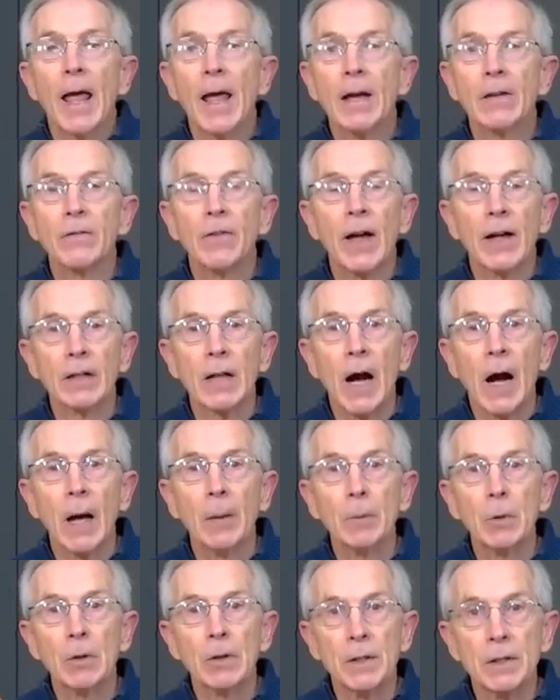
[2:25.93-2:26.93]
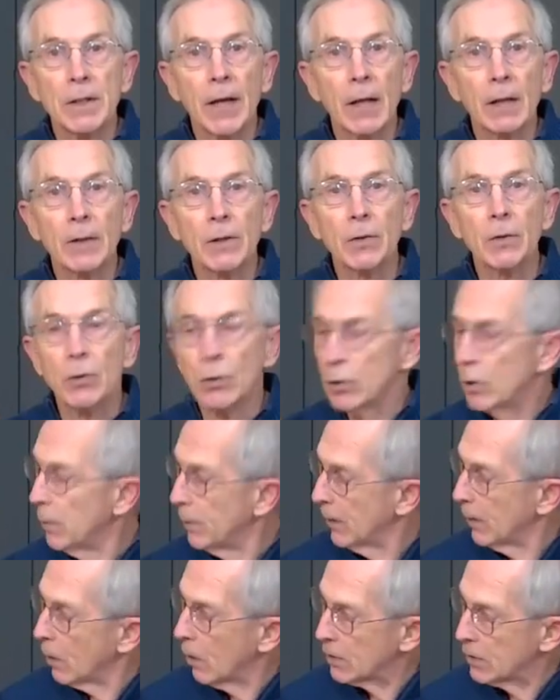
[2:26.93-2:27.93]
in fact, I'm going to tell it to you
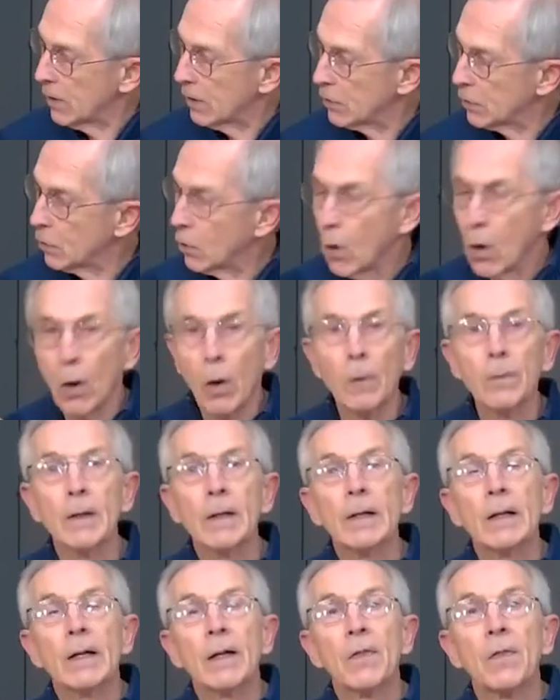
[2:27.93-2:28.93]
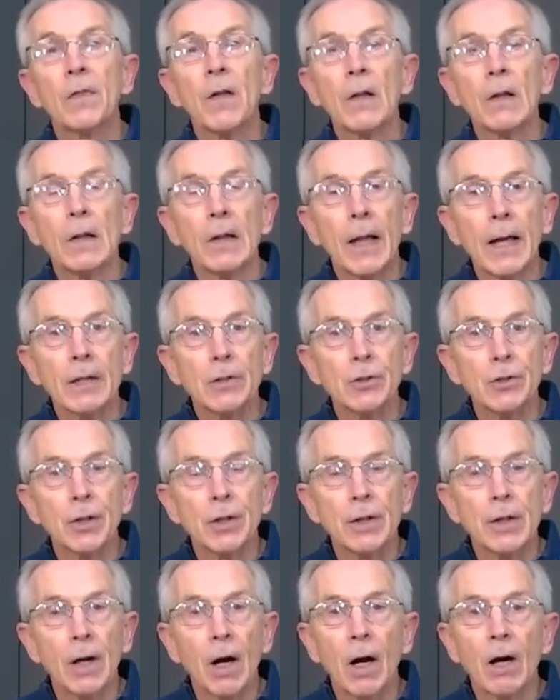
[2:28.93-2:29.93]
because it's called The
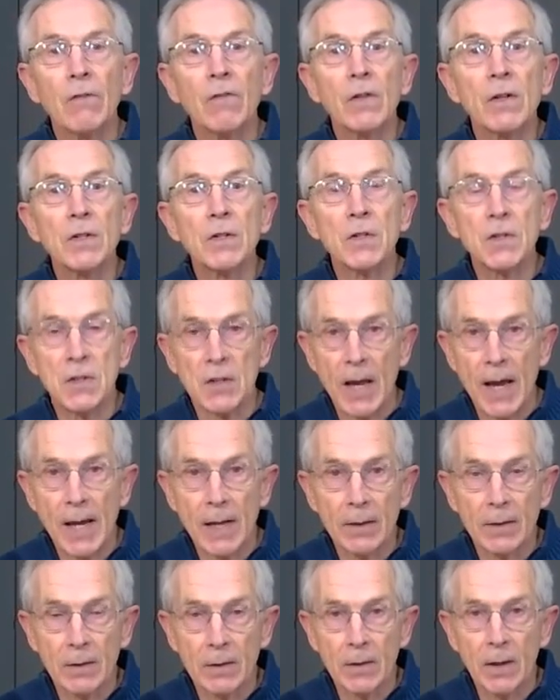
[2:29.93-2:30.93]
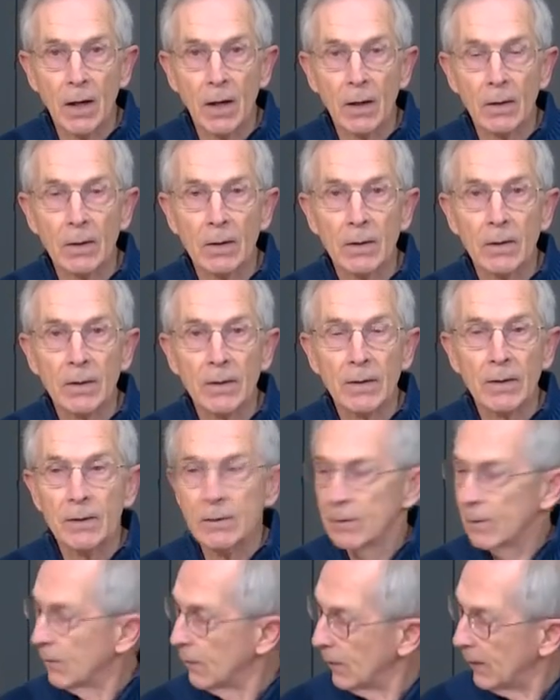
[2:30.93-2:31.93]
Legend of the Sand Dollar.
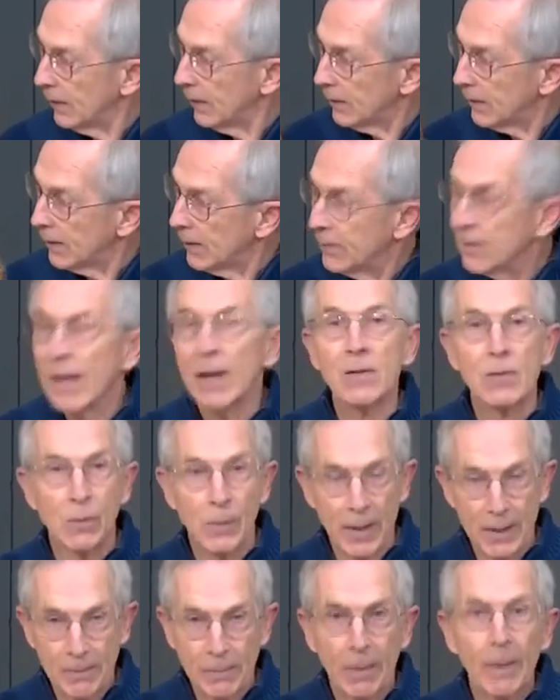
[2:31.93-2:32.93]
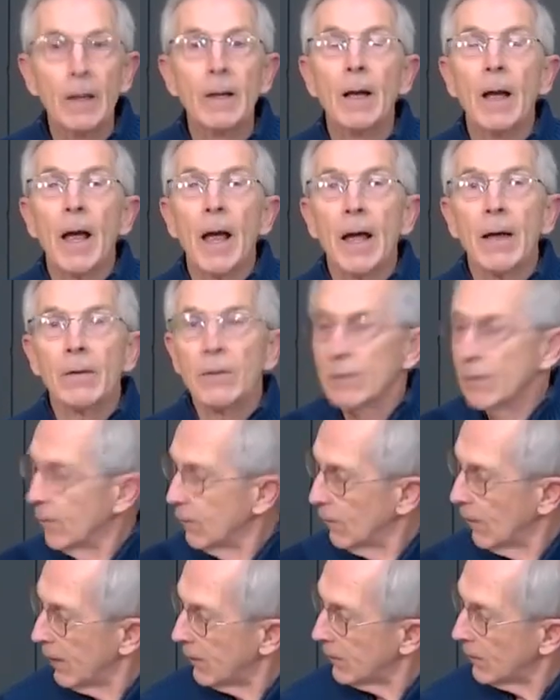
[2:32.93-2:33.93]
Really? That's right.
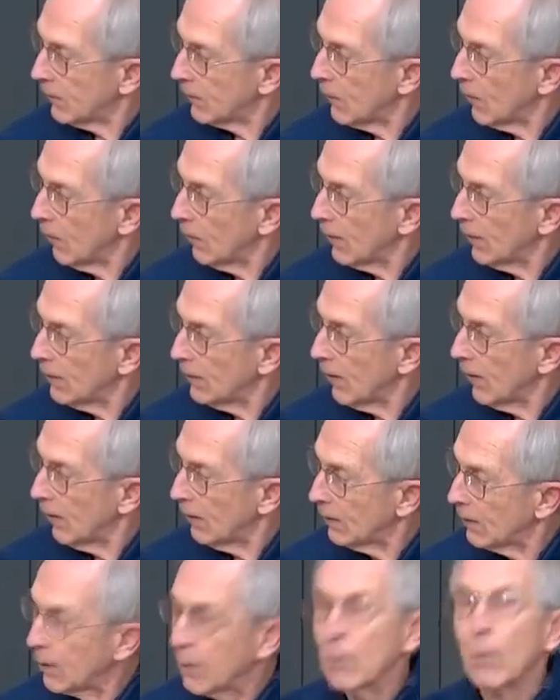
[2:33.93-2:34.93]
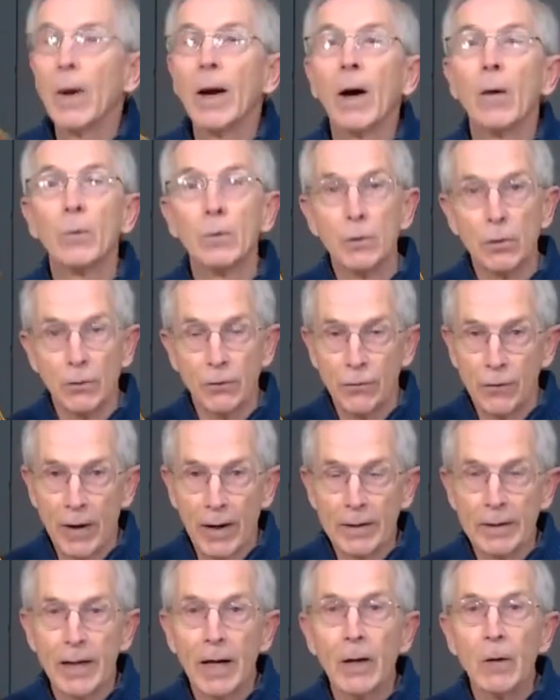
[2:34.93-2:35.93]
Why is it called a dollar? Well, you'll
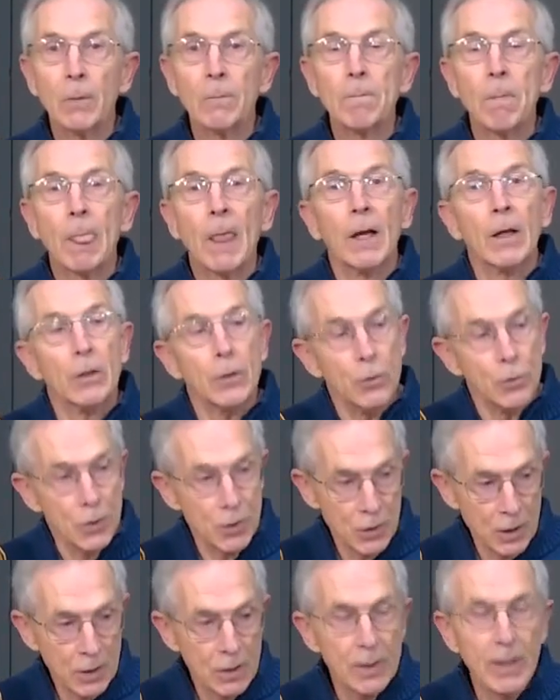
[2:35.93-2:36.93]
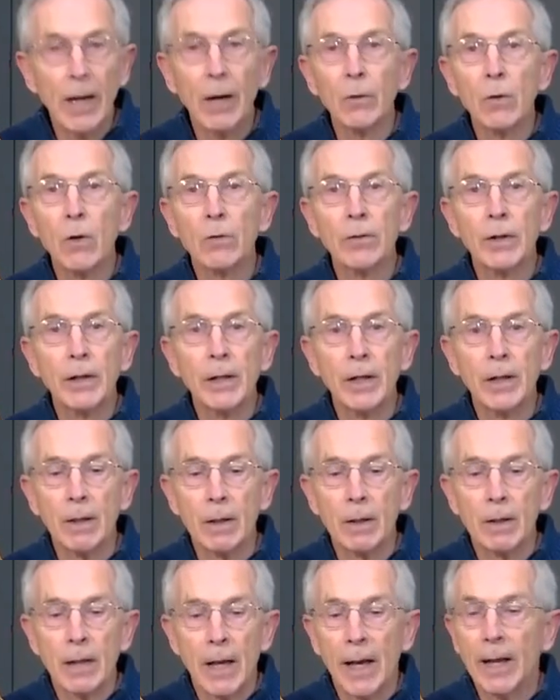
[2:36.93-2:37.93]
find out. You sit down over
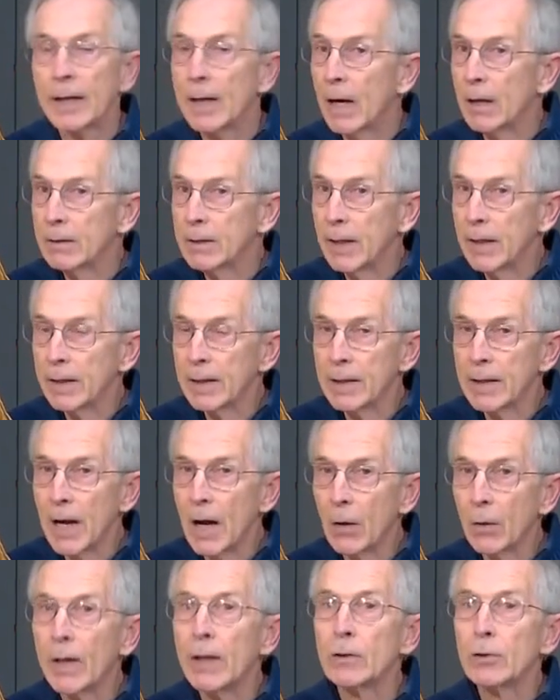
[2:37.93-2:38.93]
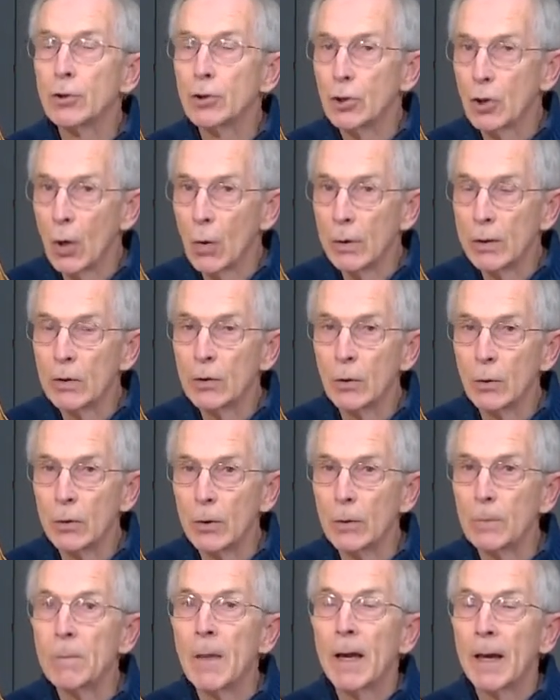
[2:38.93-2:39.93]
here and I'll get it out and show it to
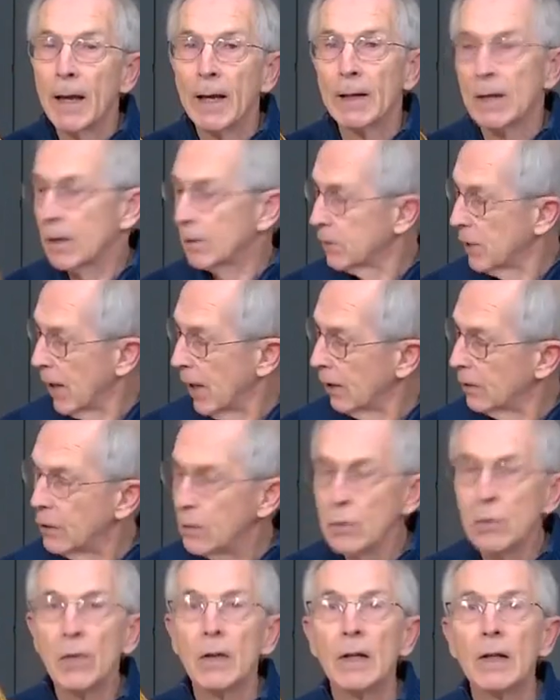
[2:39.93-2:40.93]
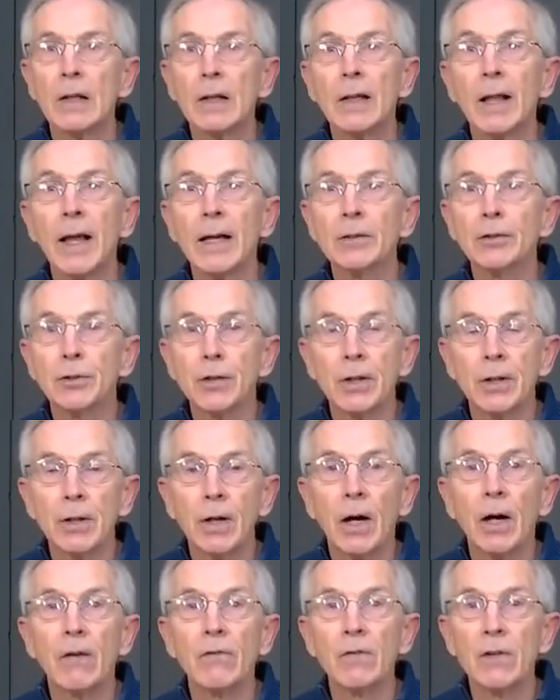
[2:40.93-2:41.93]
you and I'll tell you the
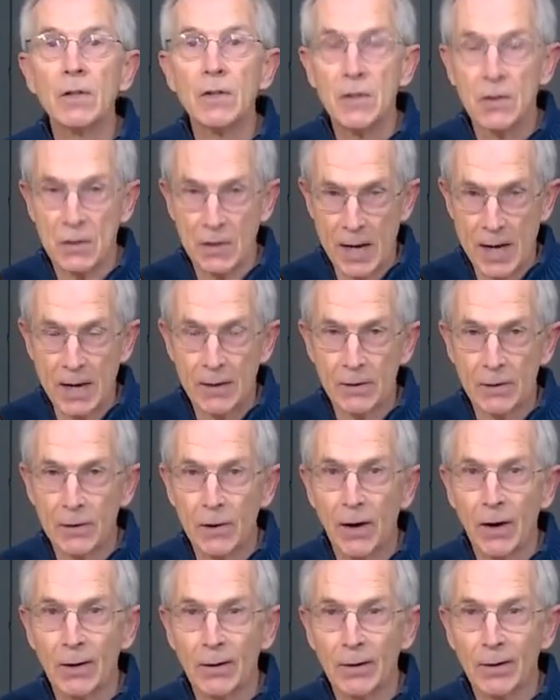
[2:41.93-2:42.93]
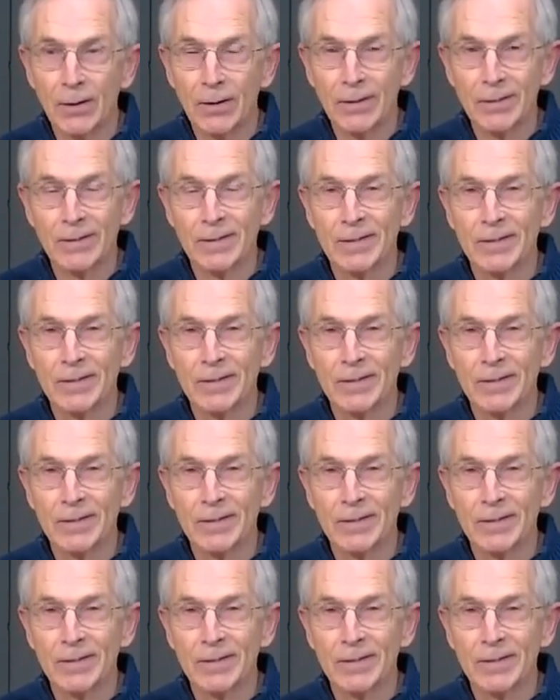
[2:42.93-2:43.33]
legend of the sand dollar.